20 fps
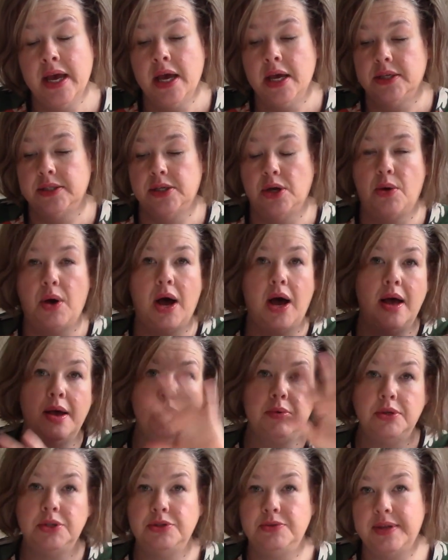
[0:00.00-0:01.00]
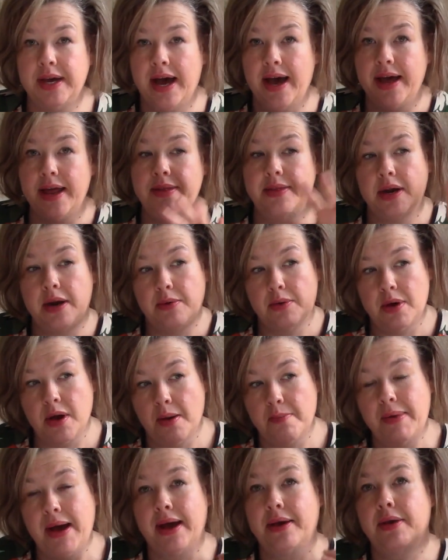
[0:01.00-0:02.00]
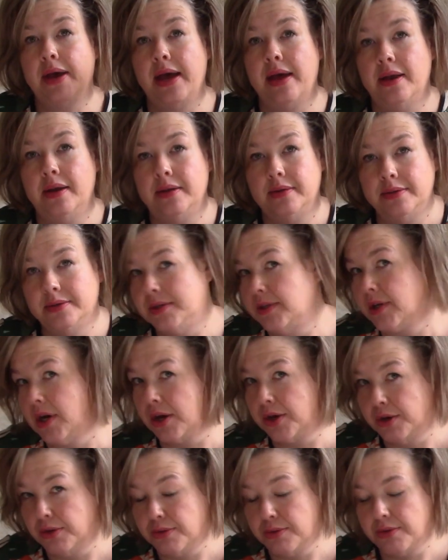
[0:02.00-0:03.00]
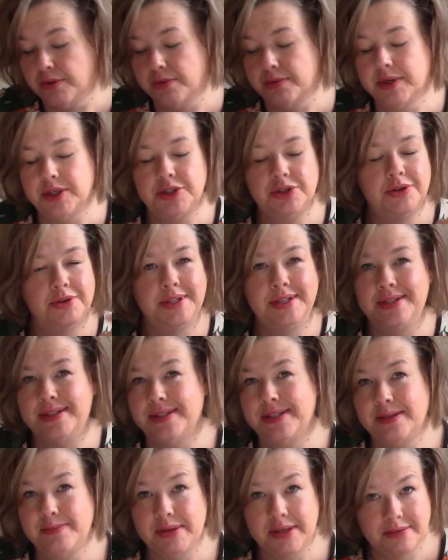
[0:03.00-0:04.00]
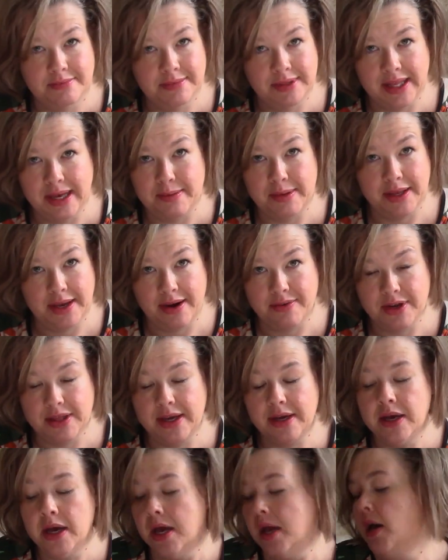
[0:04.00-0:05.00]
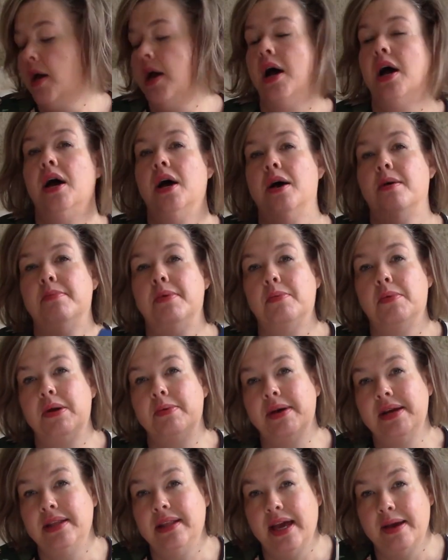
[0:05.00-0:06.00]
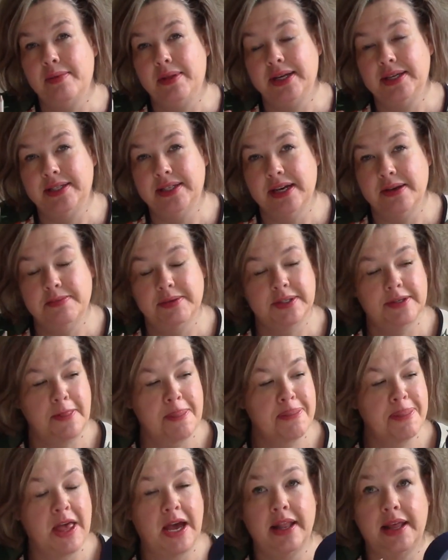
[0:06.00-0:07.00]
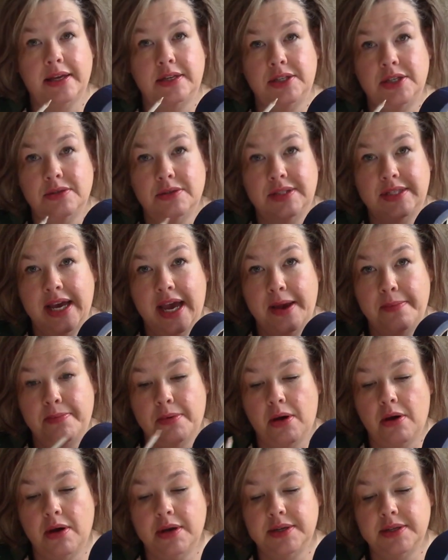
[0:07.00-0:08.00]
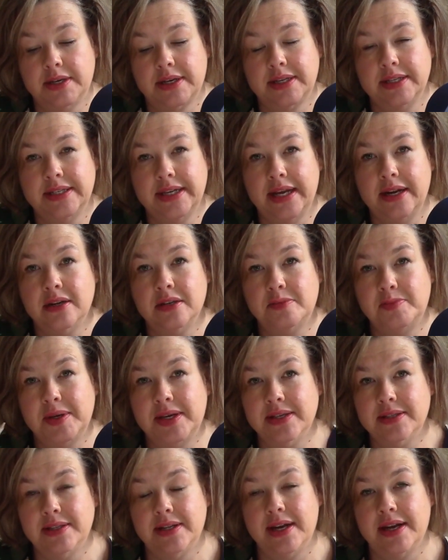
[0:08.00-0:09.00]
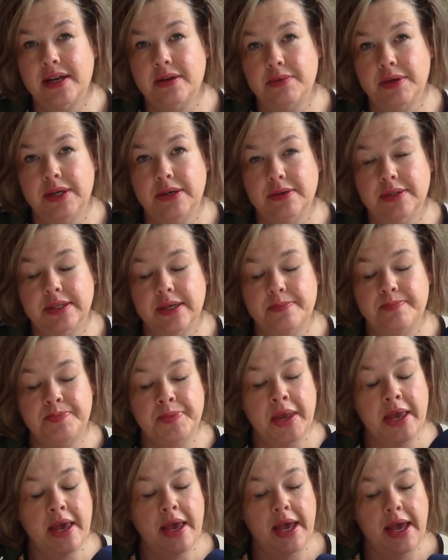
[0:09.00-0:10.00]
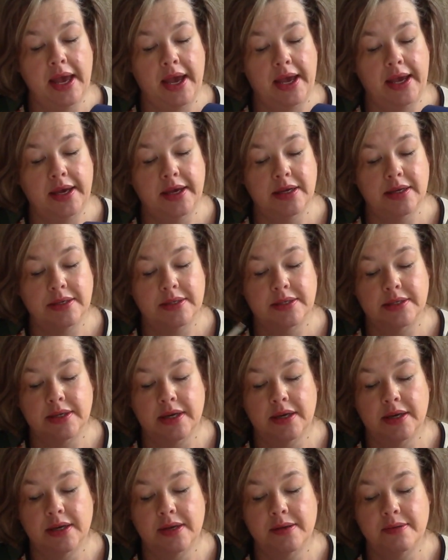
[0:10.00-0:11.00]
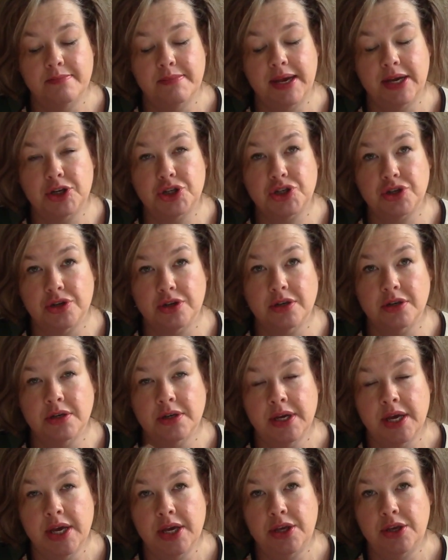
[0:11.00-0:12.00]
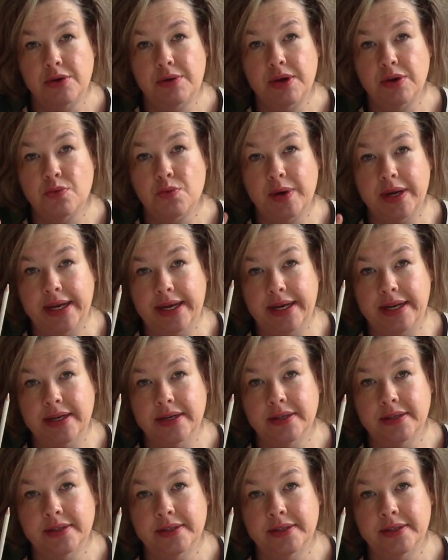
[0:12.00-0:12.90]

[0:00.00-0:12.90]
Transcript: So I will do that, and then I will come back and talk you through, because you don't need to see me labeling everything. But one of my labeling tips, I like to use tape onto the containers because then I can reuse them. And make sure you can read